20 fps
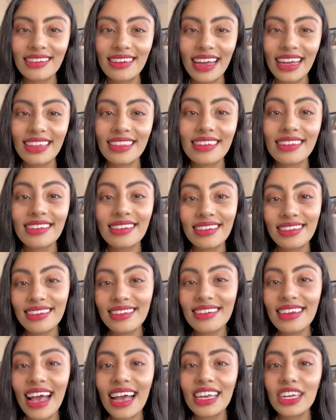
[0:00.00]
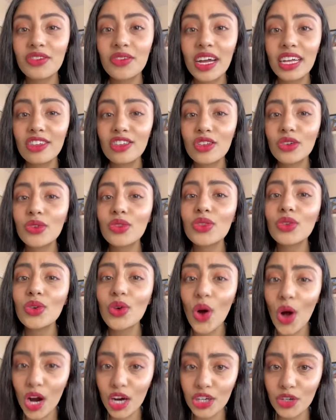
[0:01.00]
night, the Cincinnati Reds learned the
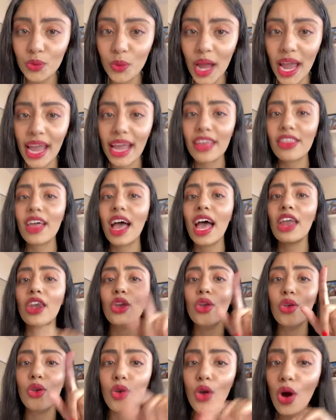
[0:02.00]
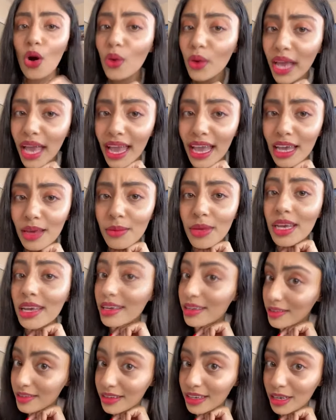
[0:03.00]
hard way that no game
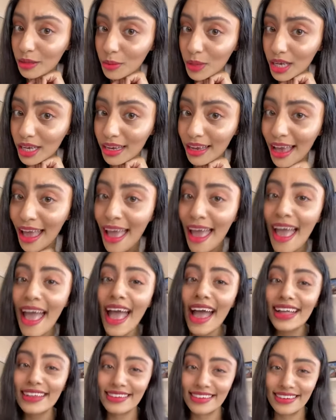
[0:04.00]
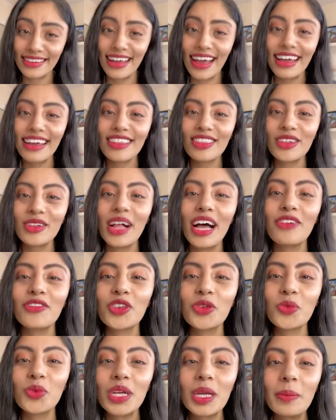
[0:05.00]
is a gimme. And tonight, they'll have
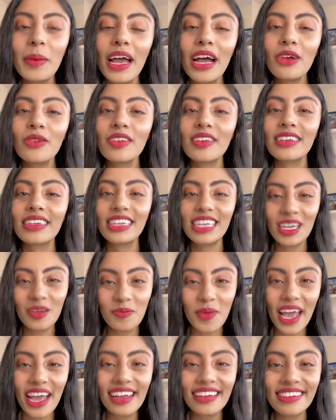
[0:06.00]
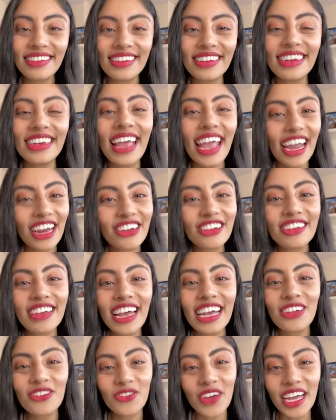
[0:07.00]
to rebound to keep pace in an
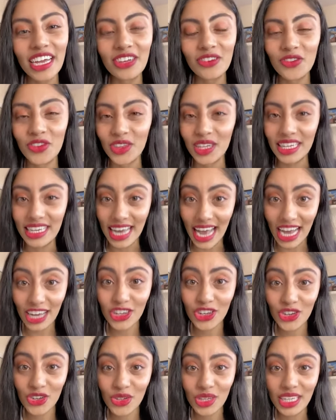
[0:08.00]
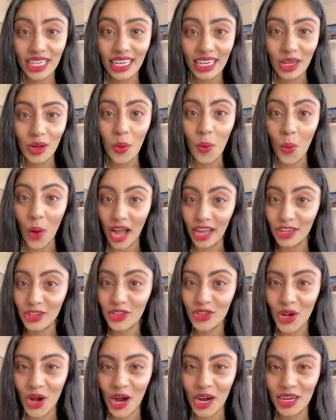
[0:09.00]
airtight fight for the National League
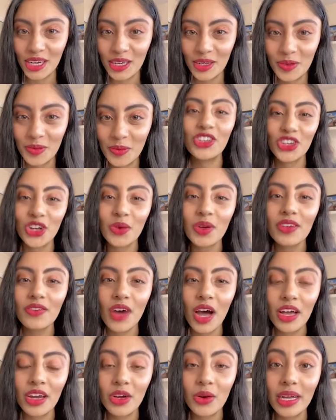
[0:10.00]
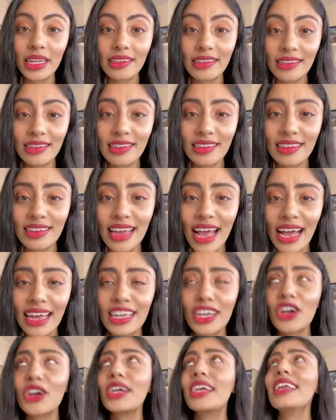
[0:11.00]
wild card. Joey Votto and
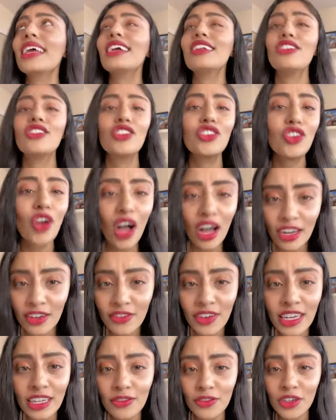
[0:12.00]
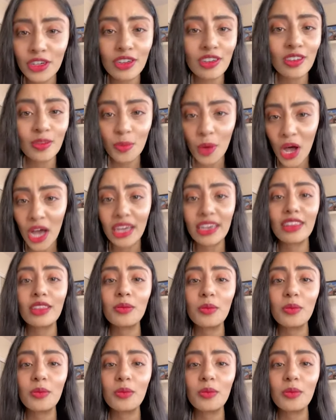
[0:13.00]
Cincinnati are in a dogfight for a spot in the